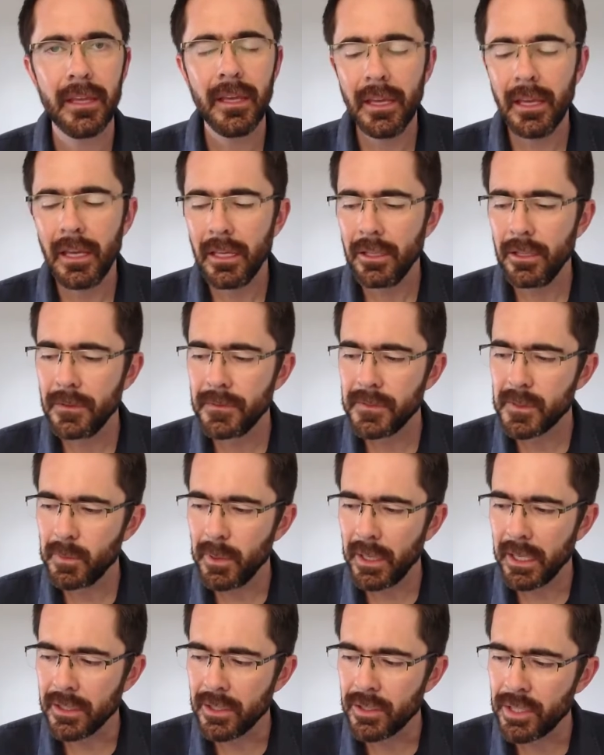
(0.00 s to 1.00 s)
You've
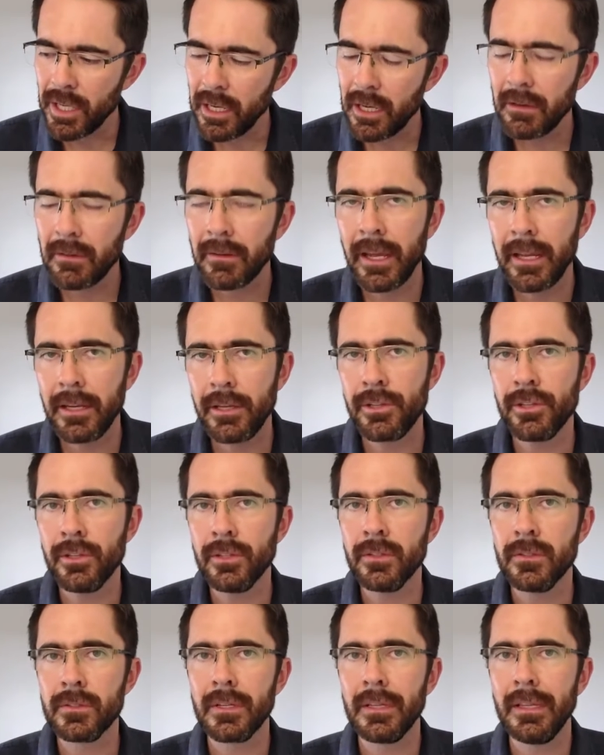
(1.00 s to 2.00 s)
spent
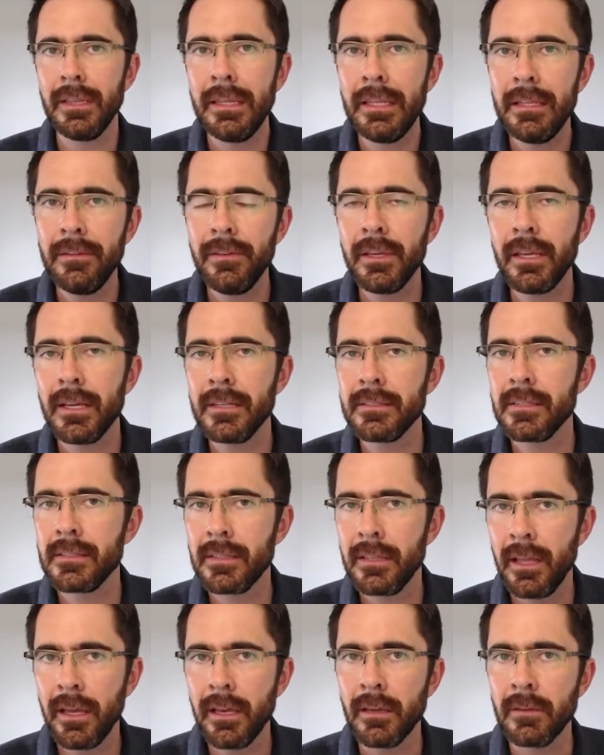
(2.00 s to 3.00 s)
generations living as a
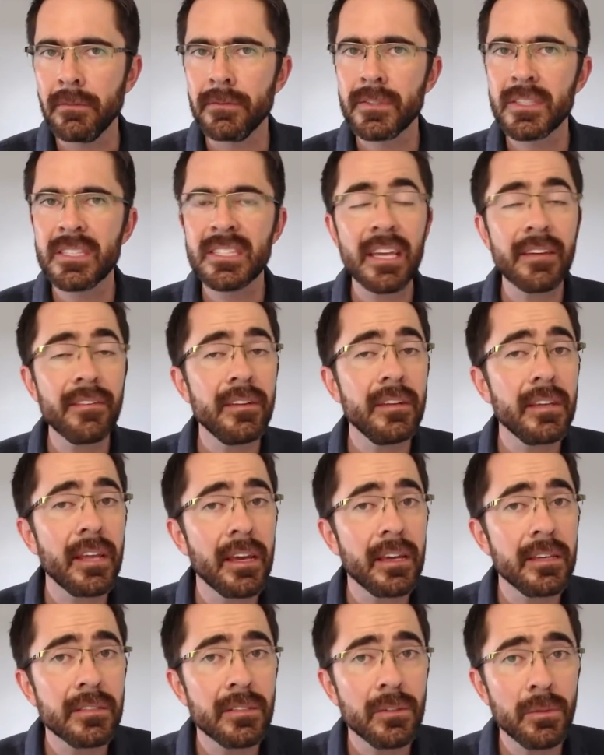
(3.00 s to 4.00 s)
slave, 7
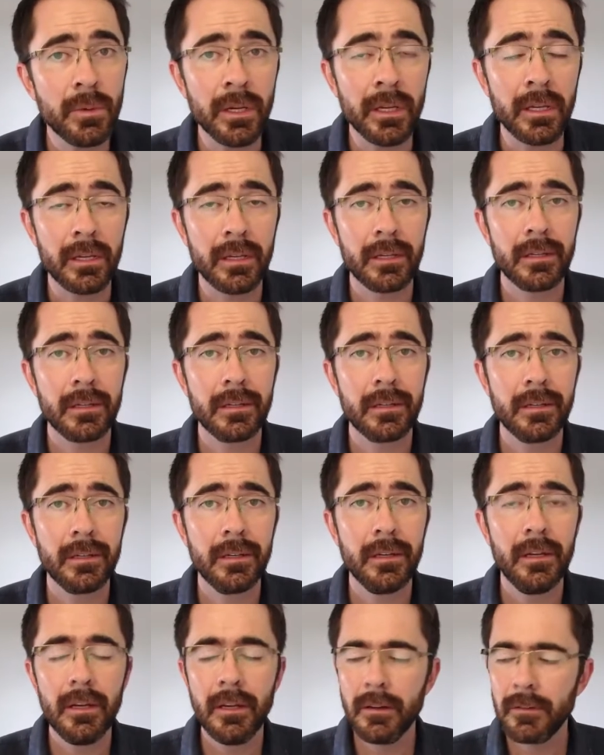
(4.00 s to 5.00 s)
days a week,
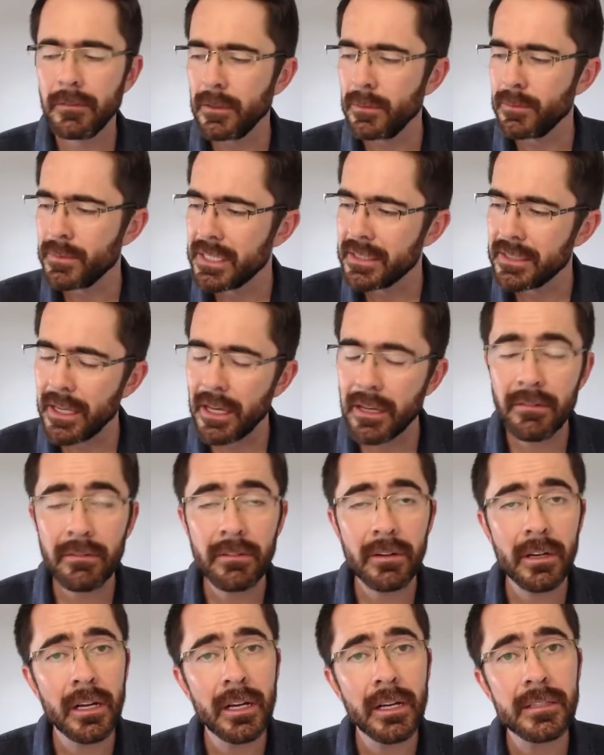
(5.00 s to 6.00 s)
from
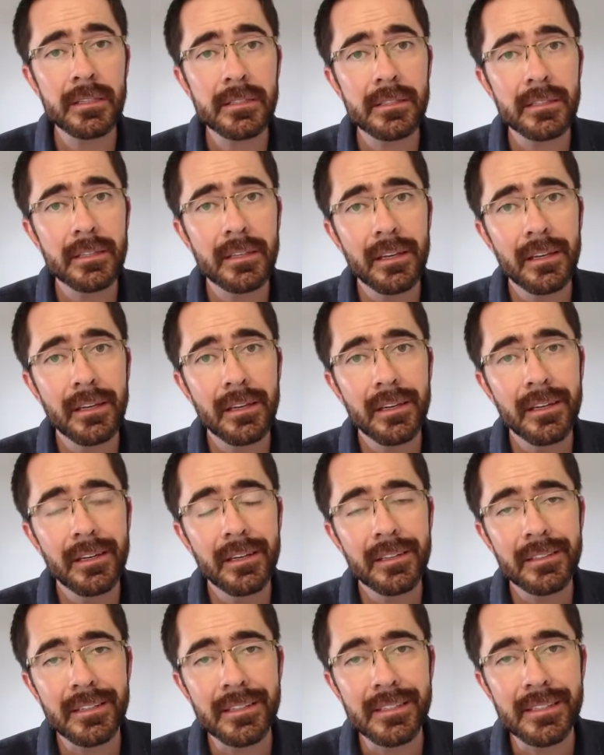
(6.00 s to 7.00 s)
sunrise
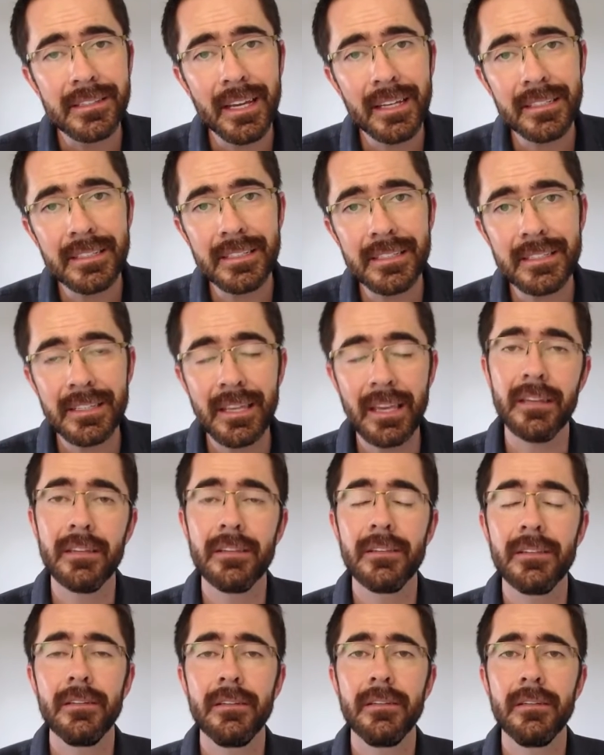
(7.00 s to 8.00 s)
to
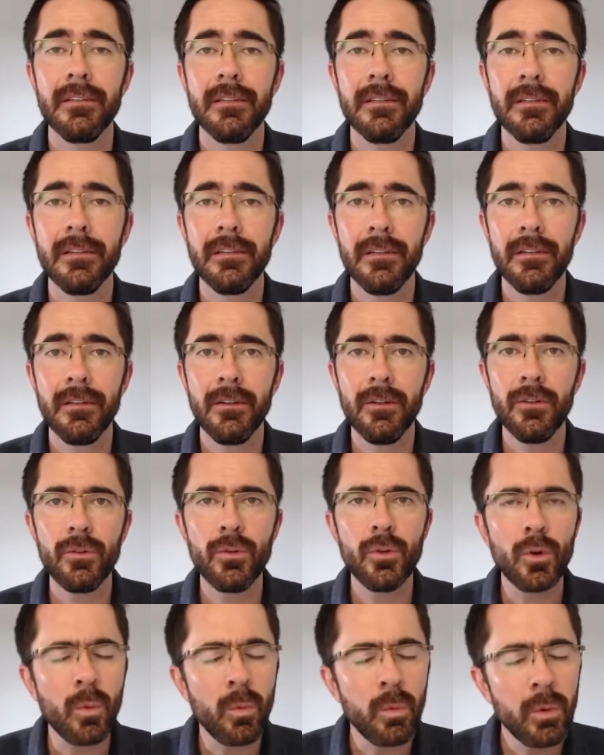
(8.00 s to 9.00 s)
sunset.
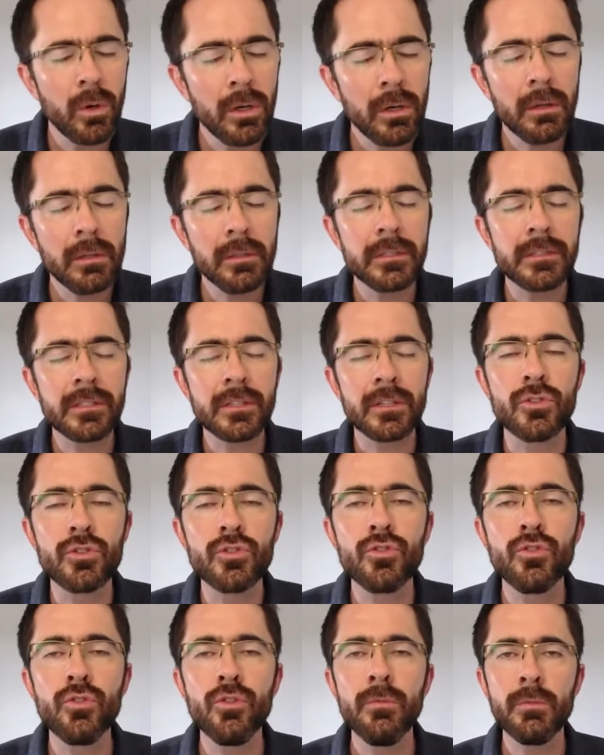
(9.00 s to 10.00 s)
Your world is
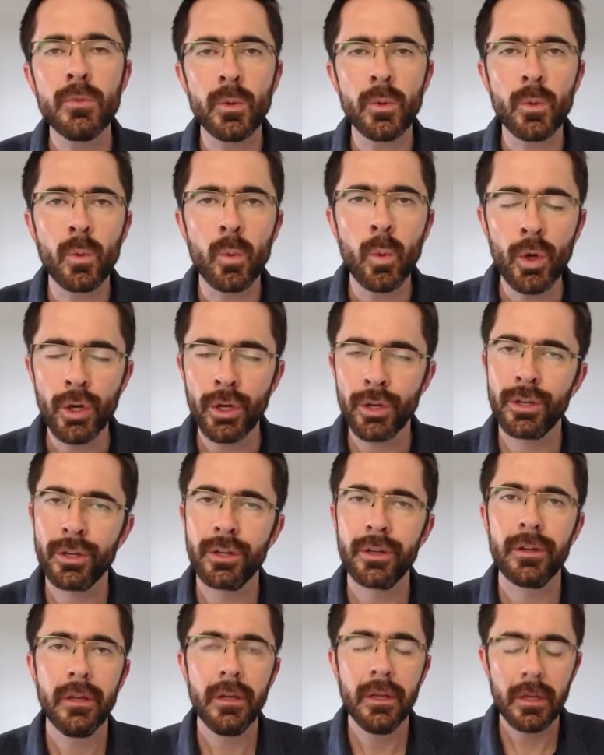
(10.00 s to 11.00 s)
consumed with
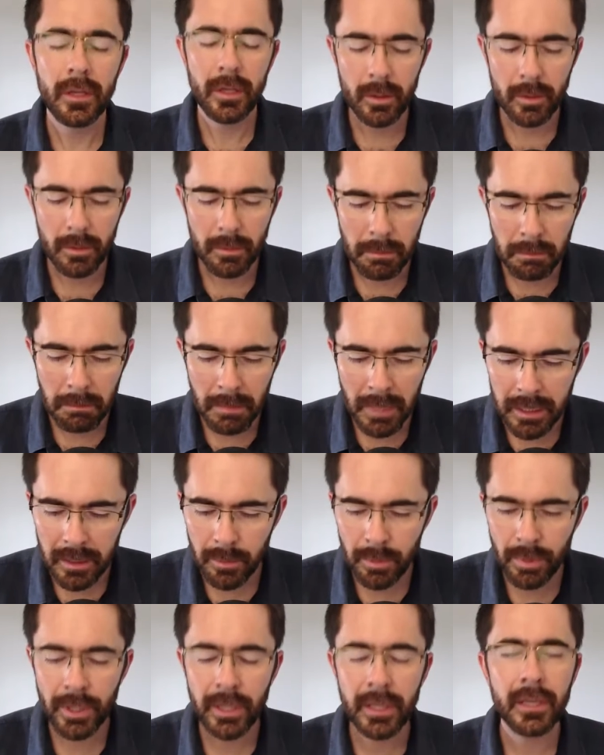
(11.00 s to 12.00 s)
work, mud
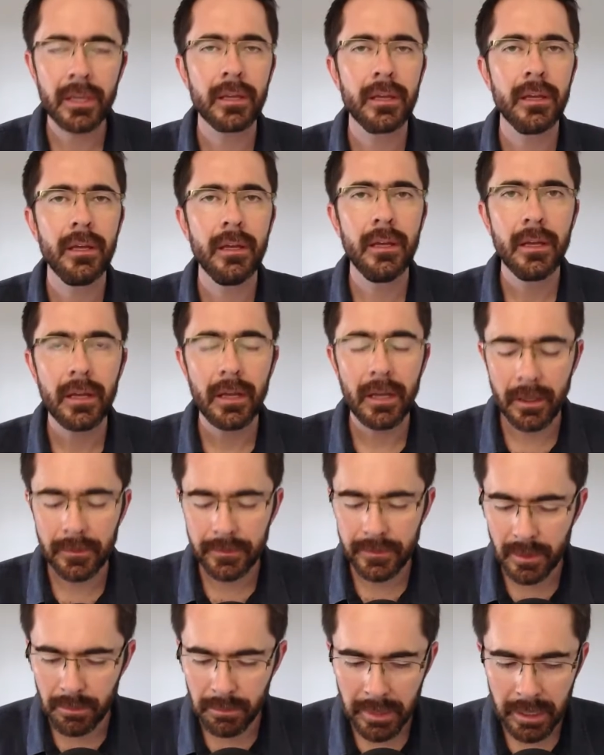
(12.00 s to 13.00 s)
brick
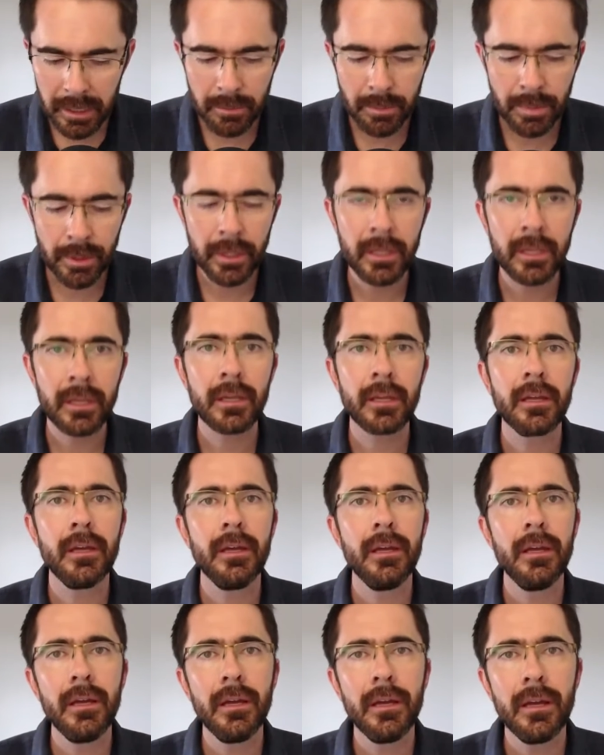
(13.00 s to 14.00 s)
after mud brick
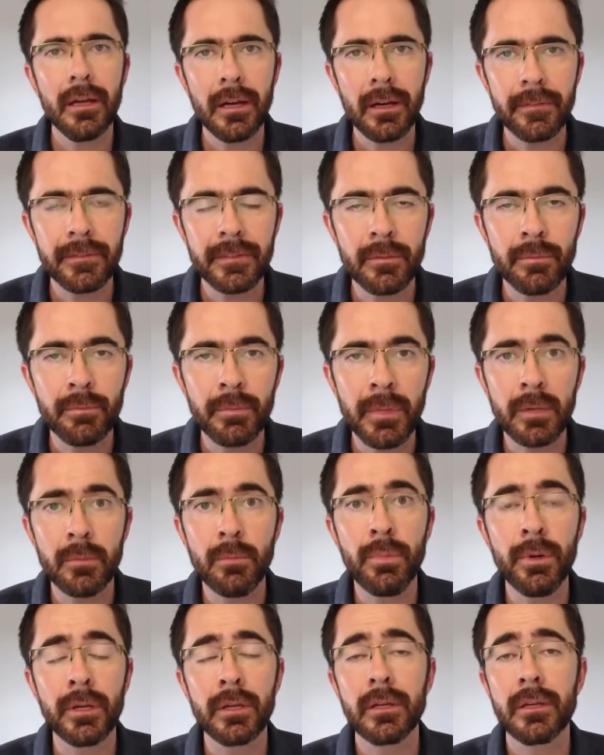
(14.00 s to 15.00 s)
after mud
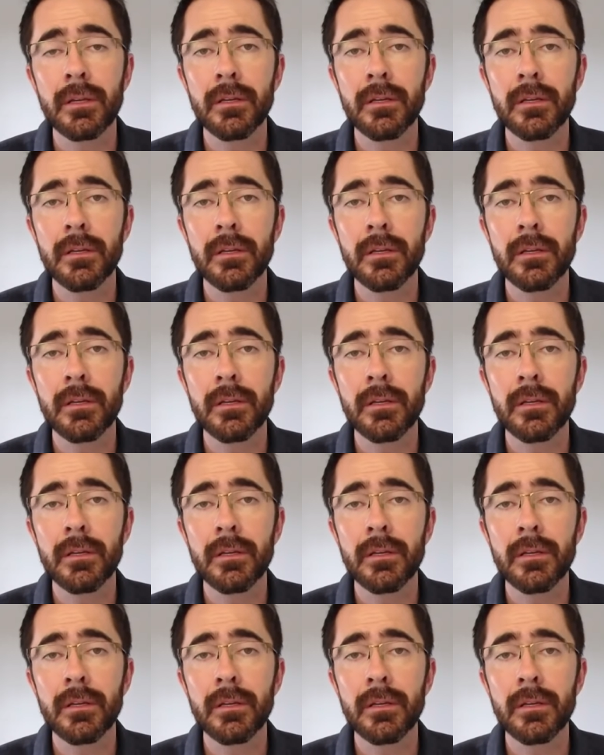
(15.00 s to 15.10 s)
brick.